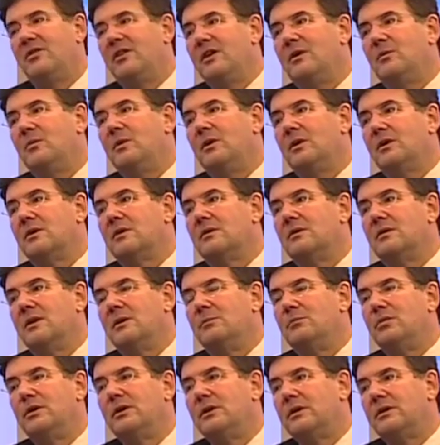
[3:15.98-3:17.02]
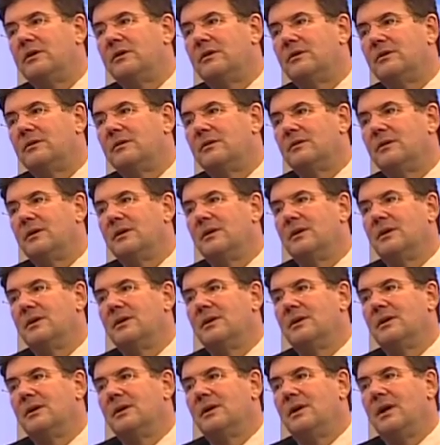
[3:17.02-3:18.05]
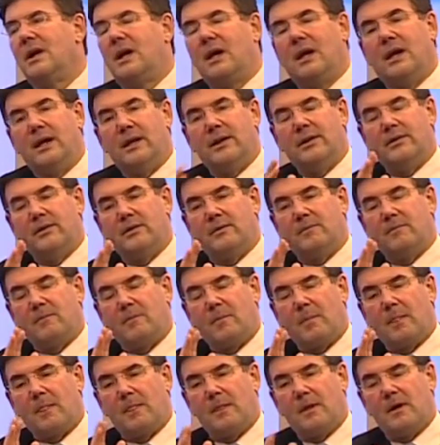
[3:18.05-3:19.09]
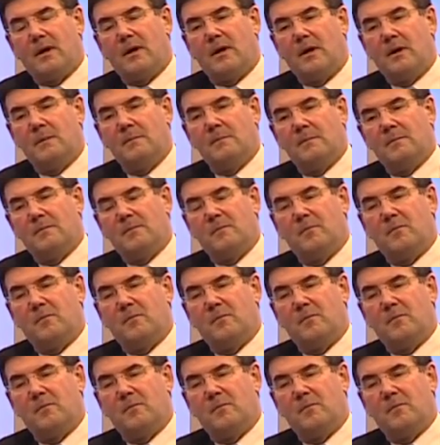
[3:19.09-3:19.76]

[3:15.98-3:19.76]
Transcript: They work. They're brilliant. And the